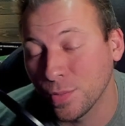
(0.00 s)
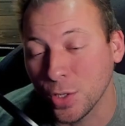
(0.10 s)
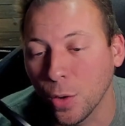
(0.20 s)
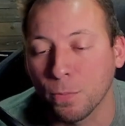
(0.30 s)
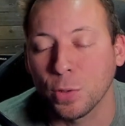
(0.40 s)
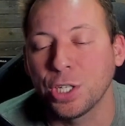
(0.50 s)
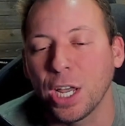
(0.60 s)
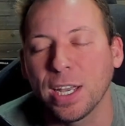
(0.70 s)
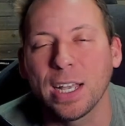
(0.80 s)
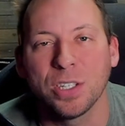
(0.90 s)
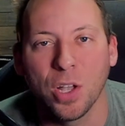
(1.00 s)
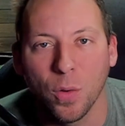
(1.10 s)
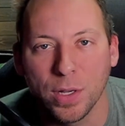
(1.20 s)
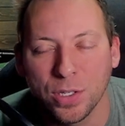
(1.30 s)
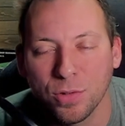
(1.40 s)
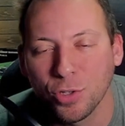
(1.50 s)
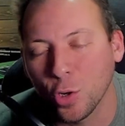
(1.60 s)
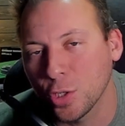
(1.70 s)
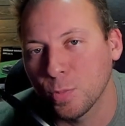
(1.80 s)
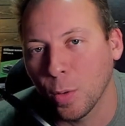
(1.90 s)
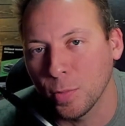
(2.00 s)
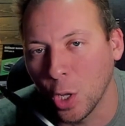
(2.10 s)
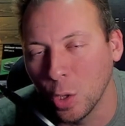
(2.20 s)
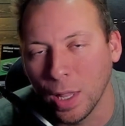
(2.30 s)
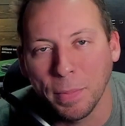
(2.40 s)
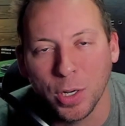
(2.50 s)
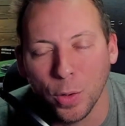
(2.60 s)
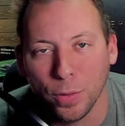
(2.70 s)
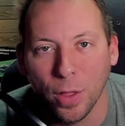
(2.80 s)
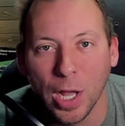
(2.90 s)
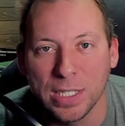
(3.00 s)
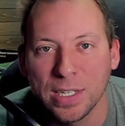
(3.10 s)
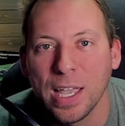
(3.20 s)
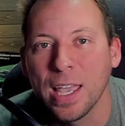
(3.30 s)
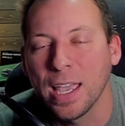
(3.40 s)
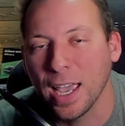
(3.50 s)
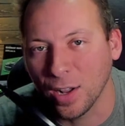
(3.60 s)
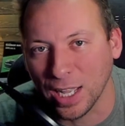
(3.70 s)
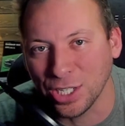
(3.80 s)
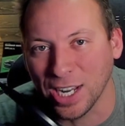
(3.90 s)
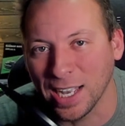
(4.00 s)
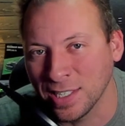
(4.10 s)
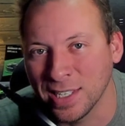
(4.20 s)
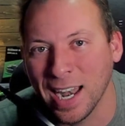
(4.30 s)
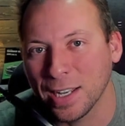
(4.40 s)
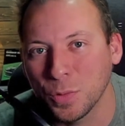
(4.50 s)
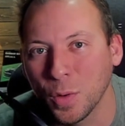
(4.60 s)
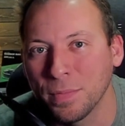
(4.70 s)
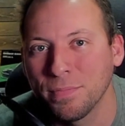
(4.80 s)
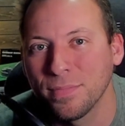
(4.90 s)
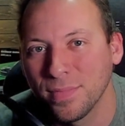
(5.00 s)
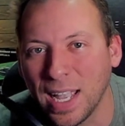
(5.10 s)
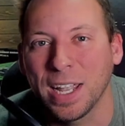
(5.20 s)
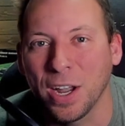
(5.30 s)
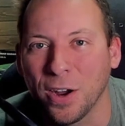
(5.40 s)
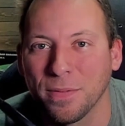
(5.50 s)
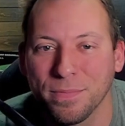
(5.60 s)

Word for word: So appreciate you guys as always. Show your support below. Let me know your thoughts, and I'll catch you guys in the next one. Take care.